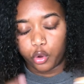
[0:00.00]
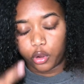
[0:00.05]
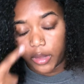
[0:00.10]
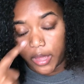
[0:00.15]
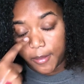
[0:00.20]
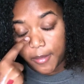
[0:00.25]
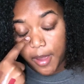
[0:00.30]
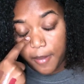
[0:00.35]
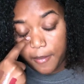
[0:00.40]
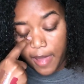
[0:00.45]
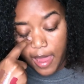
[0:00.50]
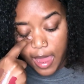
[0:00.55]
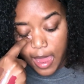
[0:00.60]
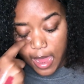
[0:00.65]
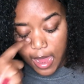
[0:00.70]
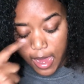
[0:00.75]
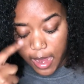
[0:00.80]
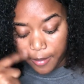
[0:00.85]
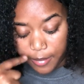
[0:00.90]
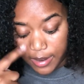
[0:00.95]
like by my
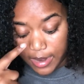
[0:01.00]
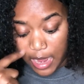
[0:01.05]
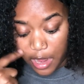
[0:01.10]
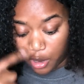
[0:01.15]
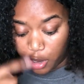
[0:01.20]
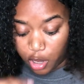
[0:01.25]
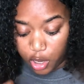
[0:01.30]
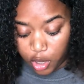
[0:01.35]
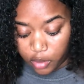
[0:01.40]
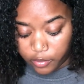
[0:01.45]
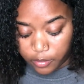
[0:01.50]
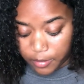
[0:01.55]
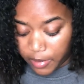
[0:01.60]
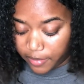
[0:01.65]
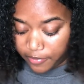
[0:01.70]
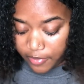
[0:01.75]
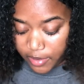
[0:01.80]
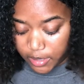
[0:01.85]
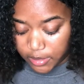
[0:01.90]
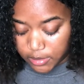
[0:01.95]
eye, but not all over my
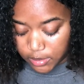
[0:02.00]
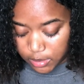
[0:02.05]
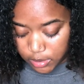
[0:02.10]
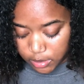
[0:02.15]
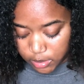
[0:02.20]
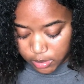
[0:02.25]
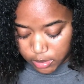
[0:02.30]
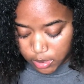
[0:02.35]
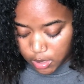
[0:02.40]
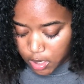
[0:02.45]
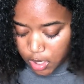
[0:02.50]
face, because